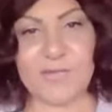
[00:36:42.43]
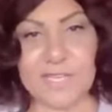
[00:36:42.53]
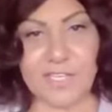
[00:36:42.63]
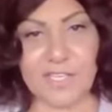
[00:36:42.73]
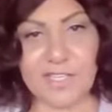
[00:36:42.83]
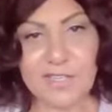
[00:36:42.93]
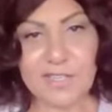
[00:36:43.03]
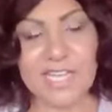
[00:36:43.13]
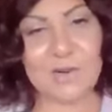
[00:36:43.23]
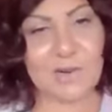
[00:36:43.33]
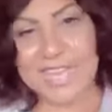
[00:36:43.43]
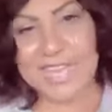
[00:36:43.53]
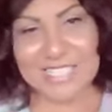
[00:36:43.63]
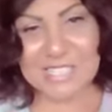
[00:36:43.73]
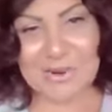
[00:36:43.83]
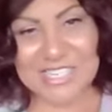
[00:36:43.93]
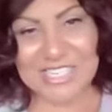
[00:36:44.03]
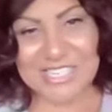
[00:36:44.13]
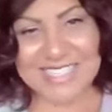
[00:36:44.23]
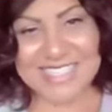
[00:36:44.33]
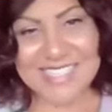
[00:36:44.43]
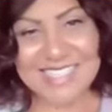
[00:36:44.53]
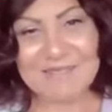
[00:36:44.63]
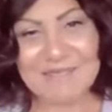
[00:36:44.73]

fear in order to ask these questions.